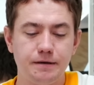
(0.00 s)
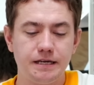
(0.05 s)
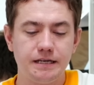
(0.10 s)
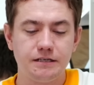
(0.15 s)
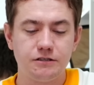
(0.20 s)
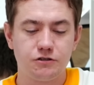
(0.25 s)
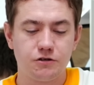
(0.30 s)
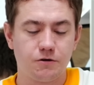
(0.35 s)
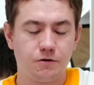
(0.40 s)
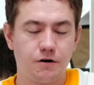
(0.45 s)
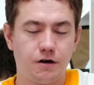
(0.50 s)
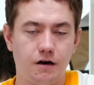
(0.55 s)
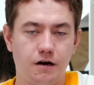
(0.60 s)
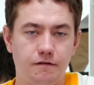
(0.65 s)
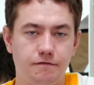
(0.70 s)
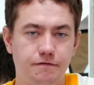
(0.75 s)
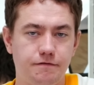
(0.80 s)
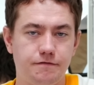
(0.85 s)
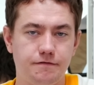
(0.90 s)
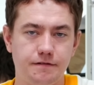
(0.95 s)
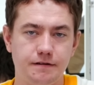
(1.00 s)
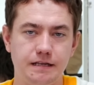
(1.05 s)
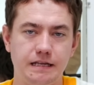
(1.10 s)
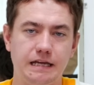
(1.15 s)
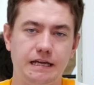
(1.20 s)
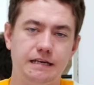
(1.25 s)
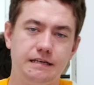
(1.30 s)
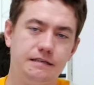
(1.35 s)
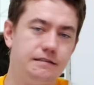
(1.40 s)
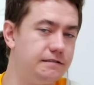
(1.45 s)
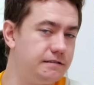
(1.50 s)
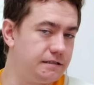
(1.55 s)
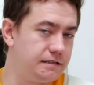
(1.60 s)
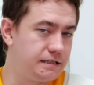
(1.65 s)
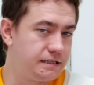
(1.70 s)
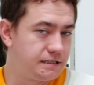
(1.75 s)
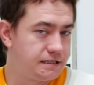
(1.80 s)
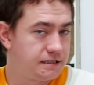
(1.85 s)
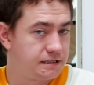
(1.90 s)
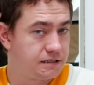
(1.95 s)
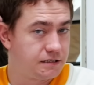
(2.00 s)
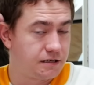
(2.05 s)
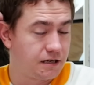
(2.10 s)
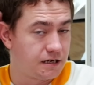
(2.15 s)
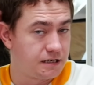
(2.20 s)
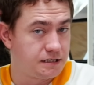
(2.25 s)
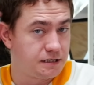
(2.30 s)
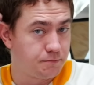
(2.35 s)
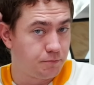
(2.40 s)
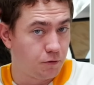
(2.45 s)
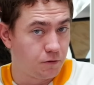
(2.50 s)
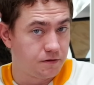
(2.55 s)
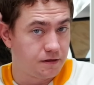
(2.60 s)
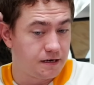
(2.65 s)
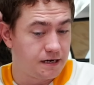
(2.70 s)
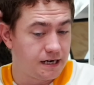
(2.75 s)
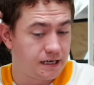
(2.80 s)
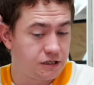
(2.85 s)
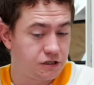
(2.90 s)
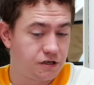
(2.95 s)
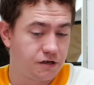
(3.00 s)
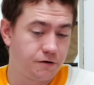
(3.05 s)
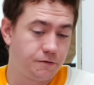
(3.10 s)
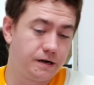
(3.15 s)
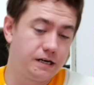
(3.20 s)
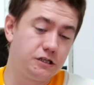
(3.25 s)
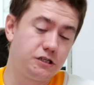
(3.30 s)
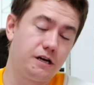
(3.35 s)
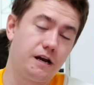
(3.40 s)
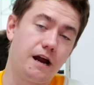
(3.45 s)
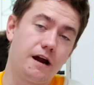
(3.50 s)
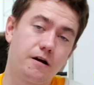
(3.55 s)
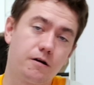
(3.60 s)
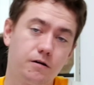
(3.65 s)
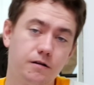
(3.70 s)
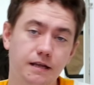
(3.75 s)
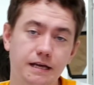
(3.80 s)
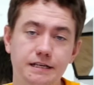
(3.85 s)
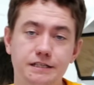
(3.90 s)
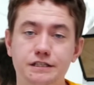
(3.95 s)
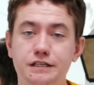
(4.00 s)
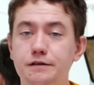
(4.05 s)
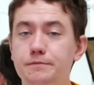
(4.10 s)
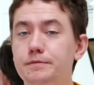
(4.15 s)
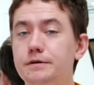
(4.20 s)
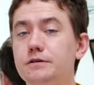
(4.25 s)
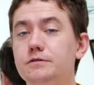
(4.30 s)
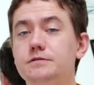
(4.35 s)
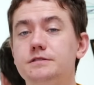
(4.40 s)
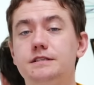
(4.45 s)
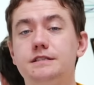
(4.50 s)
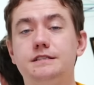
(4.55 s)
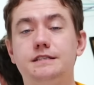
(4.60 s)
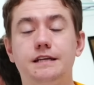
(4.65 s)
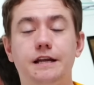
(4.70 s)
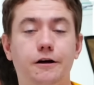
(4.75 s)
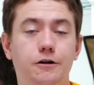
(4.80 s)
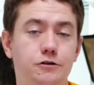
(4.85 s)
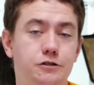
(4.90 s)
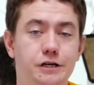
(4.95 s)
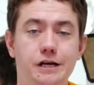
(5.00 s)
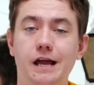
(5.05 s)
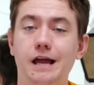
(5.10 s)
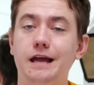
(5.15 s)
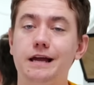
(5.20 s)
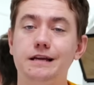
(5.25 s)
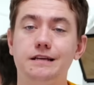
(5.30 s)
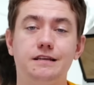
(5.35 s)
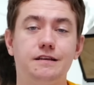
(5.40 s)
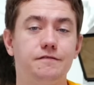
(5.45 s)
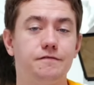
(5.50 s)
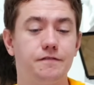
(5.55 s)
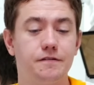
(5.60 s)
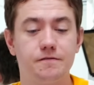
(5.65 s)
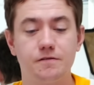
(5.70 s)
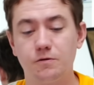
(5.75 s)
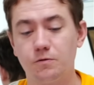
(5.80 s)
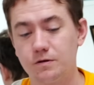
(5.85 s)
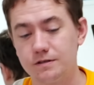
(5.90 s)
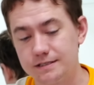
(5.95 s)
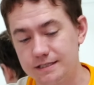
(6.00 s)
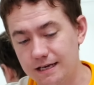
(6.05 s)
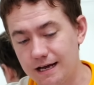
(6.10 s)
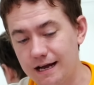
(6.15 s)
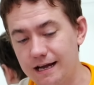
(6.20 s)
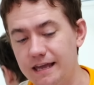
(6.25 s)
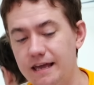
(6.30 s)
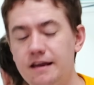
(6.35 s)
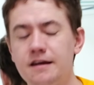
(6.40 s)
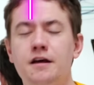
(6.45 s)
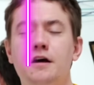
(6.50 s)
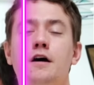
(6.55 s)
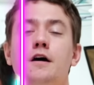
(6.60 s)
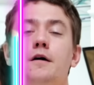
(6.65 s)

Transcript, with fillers: being showed off, and this is gonna support the next generation Arrow Lake CPUs. It's an LGA 1851 socket,